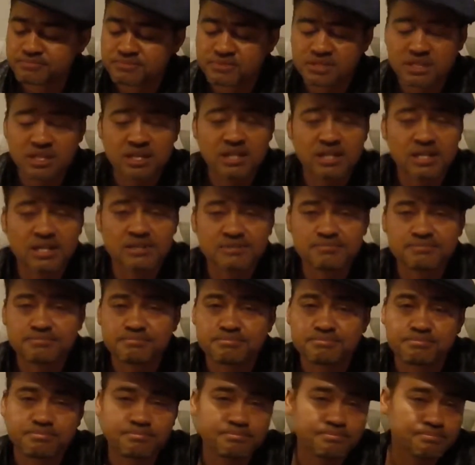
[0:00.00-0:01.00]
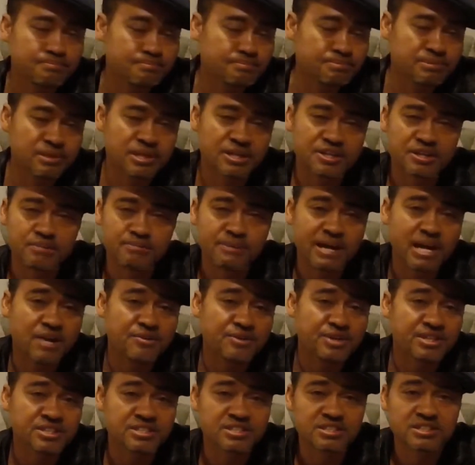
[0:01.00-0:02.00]
gun, plug your
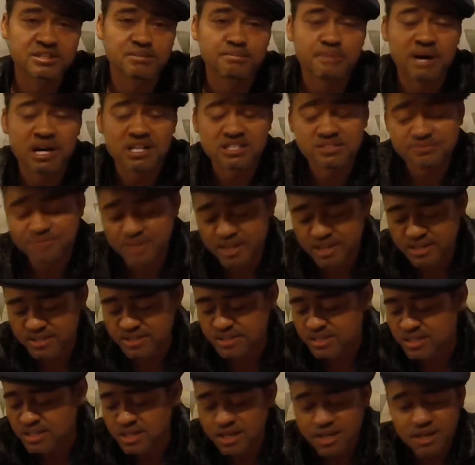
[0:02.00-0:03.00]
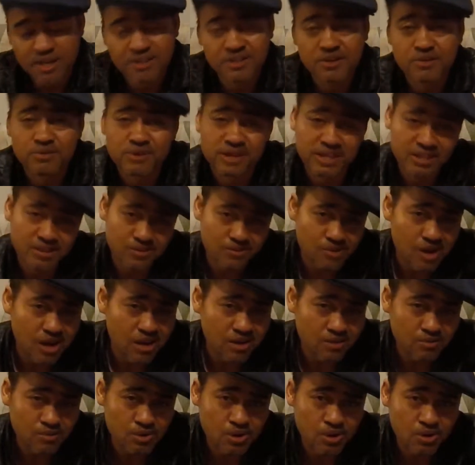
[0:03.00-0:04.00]
battery into the MOSFET, and you're ready to
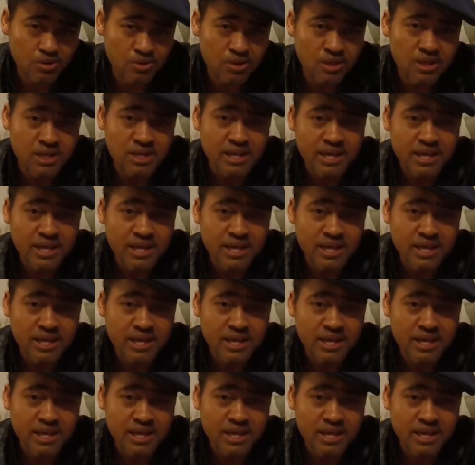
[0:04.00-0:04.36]
rock and roll.